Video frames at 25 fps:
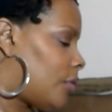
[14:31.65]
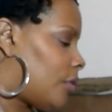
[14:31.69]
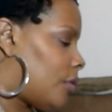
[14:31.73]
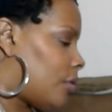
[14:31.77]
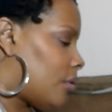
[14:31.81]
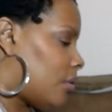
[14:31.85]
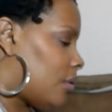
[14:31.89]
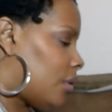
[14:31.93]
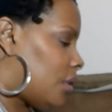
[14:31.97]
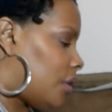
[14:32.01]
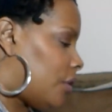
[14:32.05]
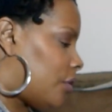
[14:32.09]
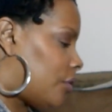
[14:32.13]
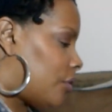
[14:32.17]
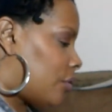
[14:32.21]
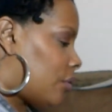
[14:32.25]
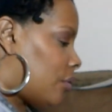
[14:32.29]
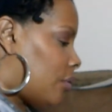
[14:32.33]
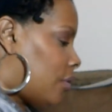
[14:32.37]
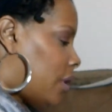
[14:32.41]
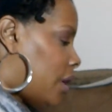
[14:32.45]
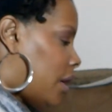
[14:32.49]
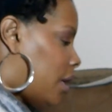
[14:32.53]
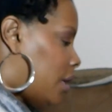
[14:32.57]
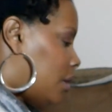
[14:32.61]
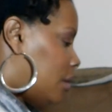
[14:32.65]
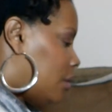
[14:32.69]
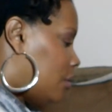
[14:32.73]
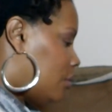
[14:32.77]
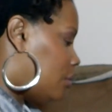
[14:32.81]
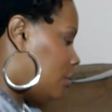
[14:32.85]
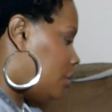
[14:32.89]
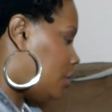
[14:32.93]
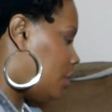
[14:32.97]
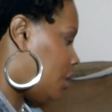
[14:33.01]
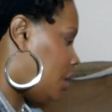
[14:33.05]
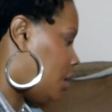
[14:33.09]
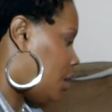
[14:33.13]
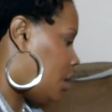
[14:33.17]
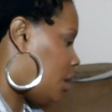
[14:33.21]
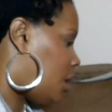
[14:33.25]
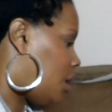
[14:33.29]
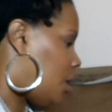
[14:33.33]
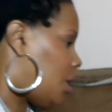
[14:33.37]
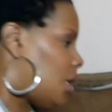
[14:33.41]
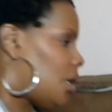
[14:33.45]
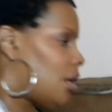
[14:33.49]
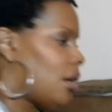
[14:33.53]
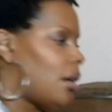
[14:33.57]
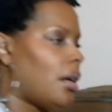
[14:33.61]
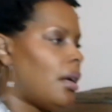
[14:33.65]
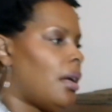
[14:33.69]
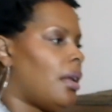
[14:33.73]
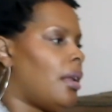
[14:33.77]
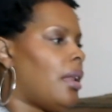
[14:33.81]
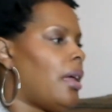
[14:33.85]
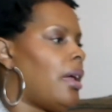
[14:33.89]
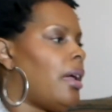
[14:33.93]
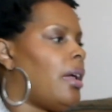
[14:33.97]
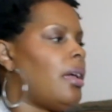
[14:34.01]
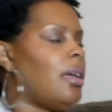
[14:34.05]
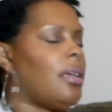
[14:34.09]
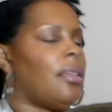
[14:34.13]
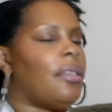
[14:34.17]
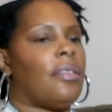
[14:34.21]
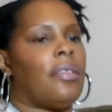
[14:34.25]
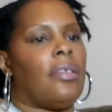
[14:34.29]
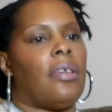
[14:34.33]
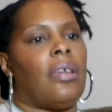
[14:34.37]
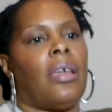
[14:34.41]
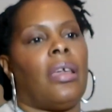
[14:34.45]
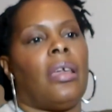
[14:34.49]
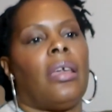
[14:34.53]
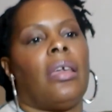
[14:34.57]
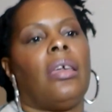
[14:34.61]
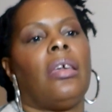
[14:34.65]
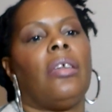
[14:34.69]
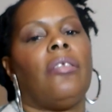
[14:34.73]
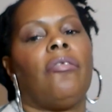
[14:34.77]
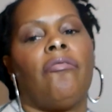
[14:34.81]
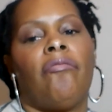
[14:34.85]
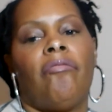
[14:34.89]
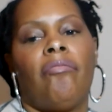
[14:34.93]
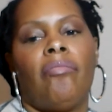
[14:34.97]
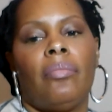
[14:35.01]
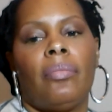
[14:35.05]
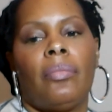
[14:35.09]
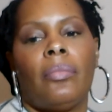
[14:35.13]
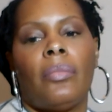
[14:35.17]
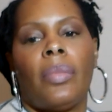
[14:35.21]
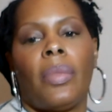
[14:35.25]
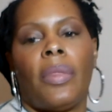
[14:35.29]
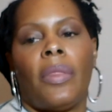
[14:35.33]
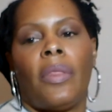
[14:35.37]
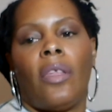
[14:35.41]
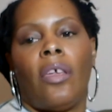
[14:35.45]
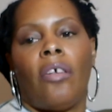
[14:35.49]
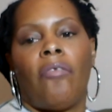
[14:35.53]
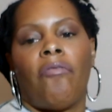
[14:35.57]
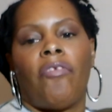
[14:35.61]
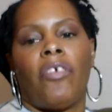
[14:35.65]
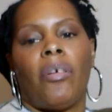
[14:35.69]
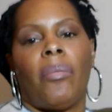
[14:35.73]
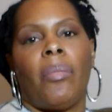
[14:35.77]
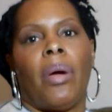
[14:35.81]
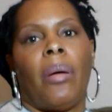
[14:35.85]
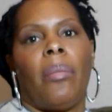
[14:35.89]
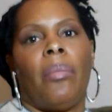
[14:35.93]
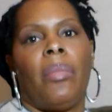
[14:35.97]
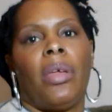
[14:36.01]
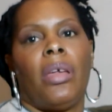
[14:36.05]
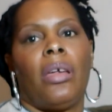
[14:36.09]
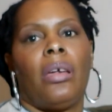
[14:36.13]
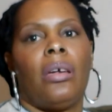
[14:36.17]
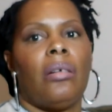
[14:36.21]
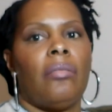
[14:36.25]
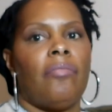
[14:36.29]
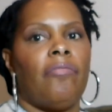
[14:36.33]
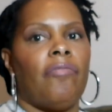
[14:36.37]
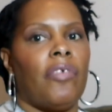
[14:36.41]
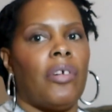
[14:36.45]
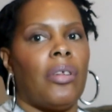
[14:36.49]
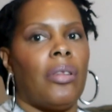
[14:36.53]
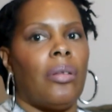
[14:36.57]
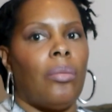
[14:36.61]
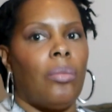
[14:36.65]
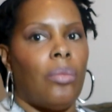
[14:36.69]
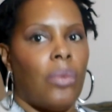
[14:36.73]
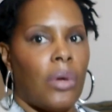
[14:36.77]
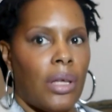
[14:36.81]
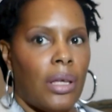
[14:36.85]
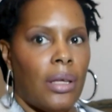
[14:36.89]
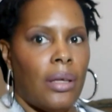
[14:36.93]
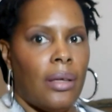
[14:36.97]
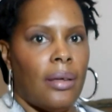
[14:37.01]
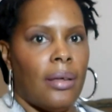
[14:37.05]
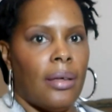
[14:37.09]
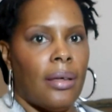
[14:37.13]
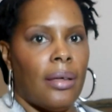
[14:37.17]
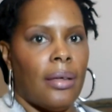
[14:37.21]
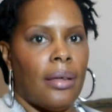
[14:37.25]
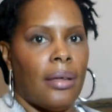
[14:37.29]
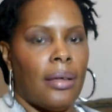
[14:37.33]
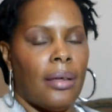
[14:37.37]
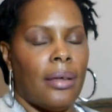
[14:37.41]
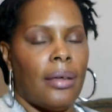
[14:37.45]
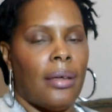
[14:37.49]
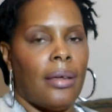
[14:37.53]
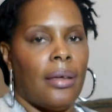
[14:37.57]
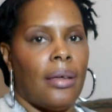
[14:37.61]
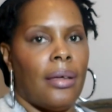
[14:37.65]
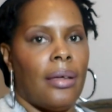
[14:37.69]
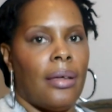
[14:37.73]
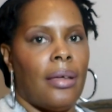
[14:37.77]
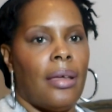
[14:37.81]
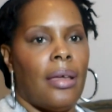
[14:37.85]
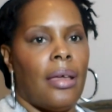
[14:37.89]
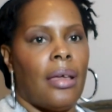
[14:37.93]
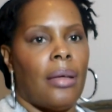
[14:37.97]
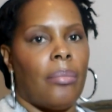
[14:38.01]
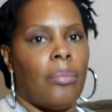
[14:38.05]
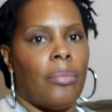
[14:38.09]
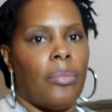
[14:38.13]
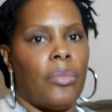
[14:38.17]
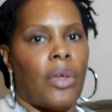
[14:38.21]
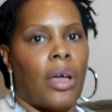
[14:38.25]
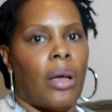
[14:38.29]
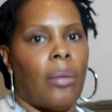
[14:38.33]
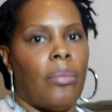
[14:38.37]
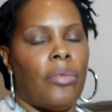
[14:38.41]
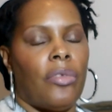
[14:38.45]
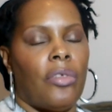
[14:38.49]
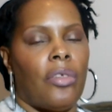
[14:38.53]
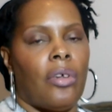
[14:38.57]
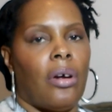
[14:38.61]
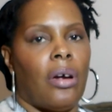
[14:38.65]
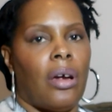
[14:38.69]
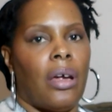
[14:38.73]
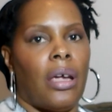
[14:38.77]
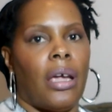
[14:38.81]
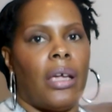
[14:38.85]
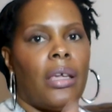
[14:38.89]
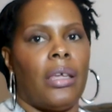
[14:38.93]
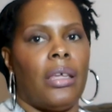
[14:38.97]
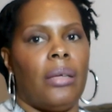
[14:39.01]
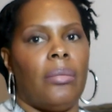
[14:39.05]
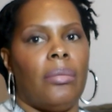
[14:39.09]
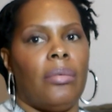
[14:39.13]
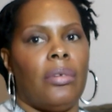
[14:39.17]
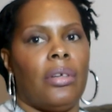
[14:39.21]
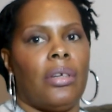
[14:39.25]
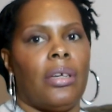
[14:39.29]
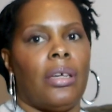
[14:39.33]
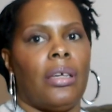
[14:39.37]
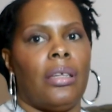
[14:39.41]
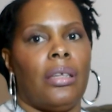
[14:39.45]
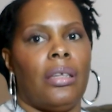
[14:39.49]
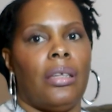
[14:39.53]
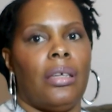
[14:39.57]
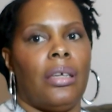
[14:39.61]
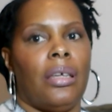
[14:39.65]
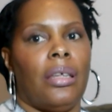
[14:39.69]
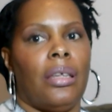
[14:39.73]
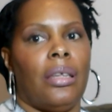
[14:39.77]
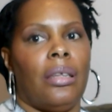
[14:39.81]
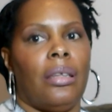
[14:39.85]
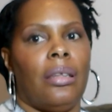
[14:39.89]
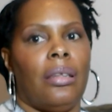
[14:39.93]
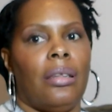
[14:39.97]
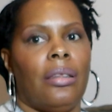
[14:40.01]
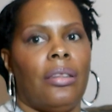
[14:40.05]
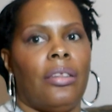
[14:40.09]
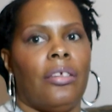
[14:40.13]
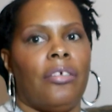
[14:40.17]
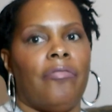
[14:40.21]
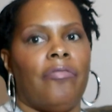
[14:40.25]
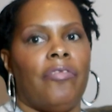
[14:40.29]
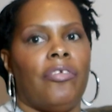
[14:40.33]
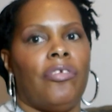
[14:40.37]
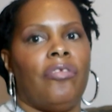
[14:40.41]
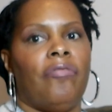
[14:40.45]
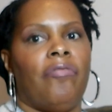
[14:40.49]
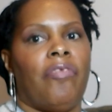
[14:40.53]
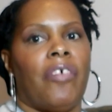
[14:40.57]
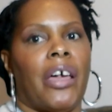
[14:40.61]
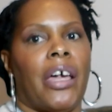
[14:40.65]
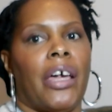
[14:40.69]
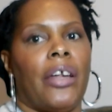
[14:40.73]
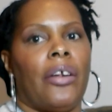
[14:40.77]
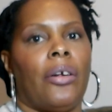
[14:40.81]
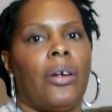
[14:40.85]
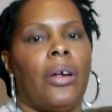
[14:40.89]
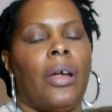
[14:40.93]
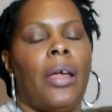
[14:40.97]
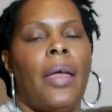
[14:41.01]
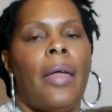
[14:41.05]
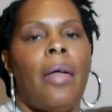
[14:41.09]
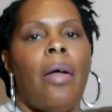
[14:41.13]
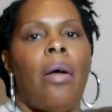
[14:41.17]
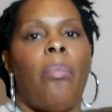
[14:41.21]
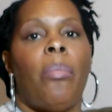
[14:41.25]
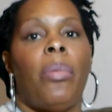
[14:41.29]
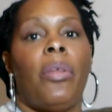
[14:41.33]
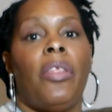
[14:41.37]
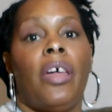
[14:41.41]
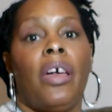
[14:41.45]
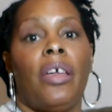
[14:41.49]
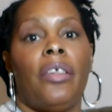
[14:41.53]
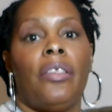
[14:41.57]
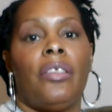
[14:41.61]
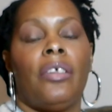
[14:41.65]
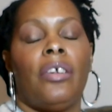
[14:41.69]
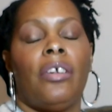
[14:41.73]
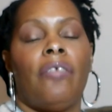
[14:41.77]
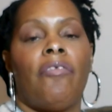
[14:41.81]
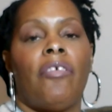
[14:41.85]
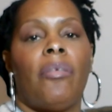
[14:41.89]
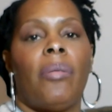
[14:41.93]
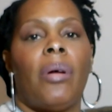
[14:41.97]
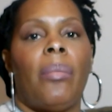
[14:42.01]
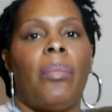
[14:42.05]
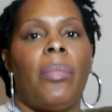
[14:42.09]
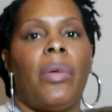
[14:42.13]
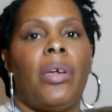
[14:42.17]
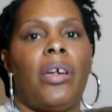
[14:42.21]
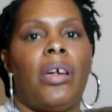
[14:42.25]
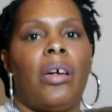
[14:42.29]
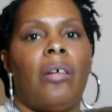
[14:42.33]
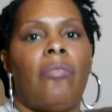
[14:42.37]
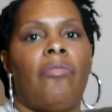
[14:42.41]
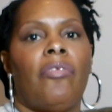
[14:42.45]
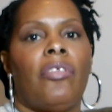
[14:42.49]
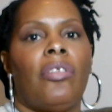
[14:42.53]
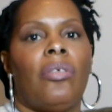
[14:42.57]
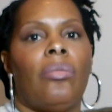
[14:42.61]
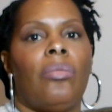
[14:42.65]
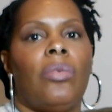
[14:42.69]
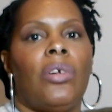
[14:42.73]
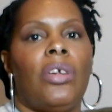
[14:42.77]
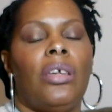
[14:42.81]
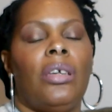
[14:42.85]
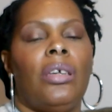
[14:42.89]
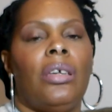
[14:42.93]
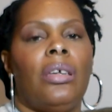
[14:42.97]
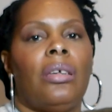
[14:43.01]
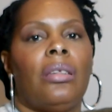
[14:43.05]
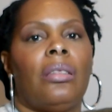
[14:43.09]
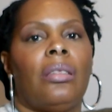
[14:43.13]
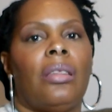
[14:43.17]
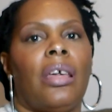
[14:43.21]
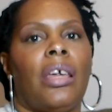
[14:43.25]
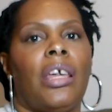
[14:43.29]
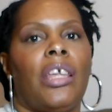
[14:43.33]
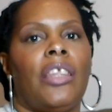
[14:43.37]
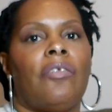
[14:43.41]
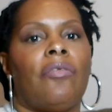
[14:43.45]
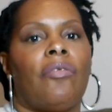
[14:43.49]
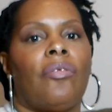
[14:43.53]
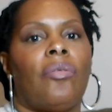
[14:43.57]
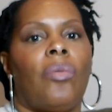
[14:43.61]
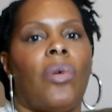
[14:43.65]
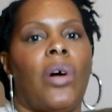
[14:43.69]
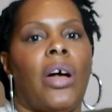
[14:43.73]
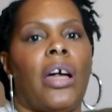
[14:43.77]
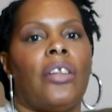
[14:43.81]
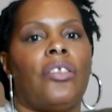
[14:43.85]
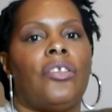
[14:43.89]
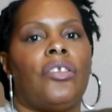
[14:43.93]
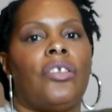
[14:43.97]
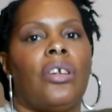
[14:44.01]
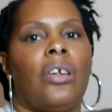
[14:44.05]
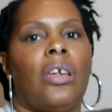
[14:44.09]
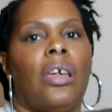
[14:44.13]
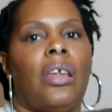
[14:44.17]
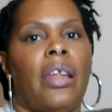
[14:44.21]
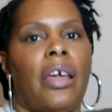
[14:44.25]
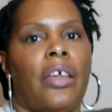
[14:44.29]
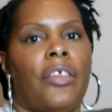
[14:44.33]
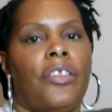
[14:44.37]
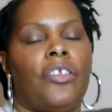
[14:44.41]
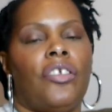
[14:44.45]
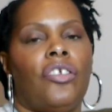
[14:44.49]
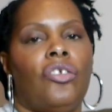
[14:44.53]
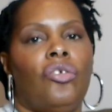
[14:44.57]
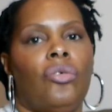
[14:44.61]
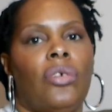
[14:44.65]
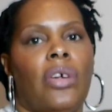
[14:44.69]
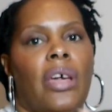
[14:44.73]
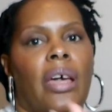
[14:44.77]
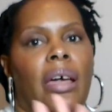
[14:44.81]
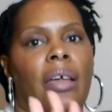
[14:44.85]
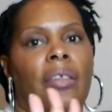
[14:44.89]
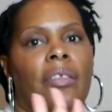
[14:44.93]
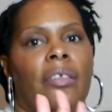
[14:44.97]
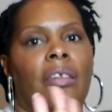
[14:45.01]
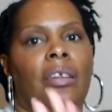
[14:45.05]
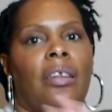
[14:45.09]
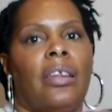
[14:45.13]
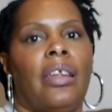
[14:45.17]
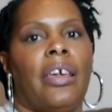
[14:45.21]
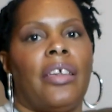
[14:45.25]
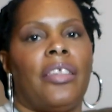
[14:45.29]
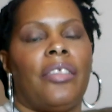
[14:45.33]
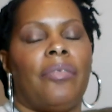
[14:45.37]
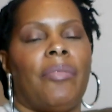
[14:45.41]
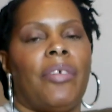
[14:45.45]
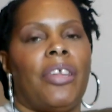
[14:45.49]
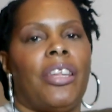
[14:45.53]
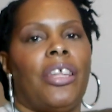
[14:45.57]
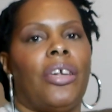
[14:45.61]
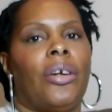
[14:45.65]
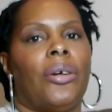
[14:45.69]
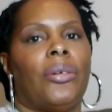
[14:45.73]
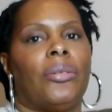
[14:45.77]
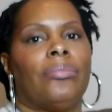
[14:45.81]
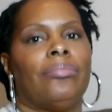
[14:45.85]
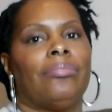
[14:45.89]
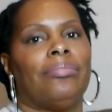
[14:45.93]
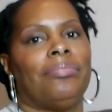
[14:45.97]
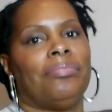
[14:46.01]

So let's throw that little thing in there. And that is it for my makeup for the week. I'm sorry I keep looking in the viewfinder. But that's it for my makeup for the week. Thanks for watching, and I'll see you guys in the next video.